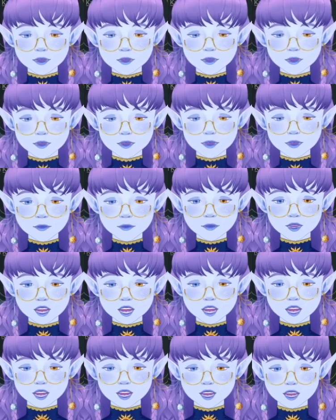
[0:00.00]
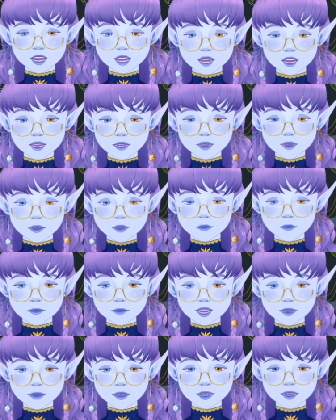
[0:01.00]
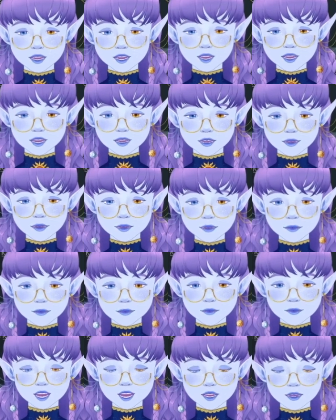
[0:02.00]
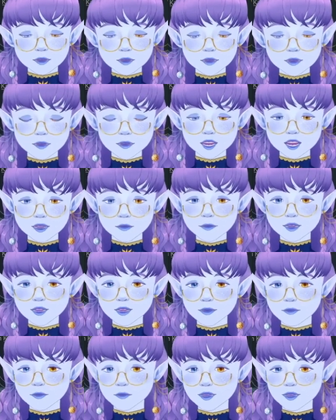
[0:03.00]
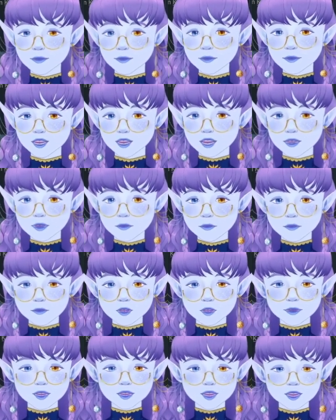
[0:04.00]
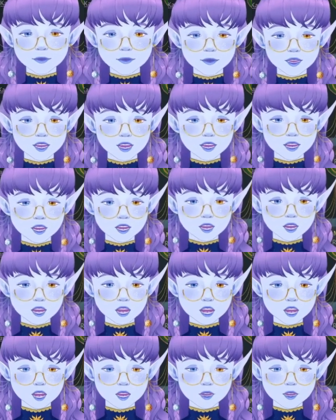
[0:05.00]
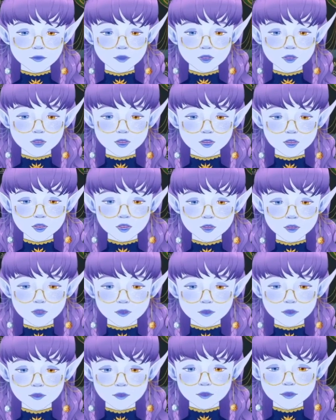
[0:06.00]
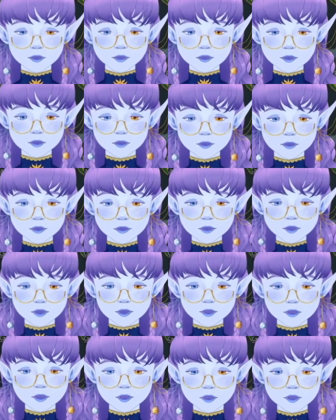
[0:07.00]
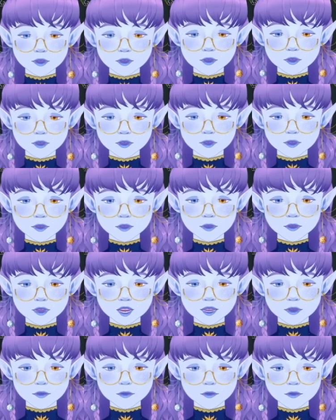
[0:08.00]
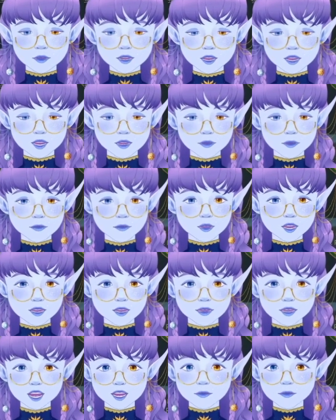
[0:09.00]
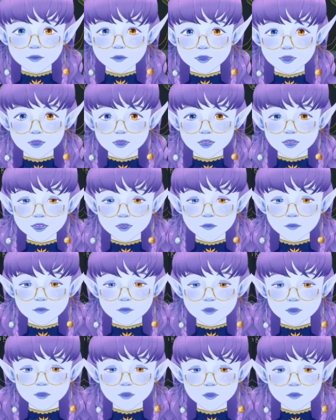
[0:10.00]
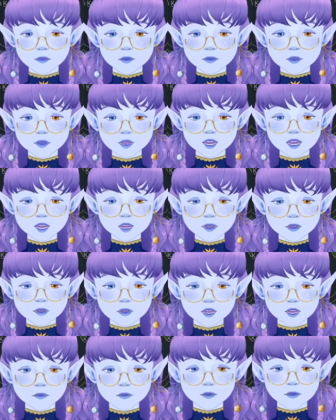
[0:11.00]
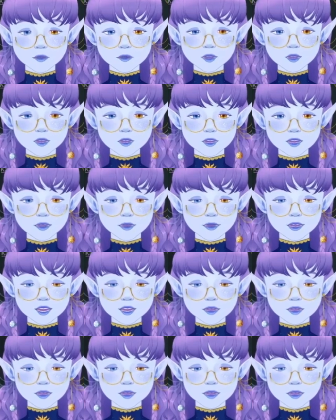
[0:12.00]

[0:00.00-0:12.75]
My rabbi, my court chaplain, but rabbi, is has only gotten me the county claims, so for now I'm just gonna let that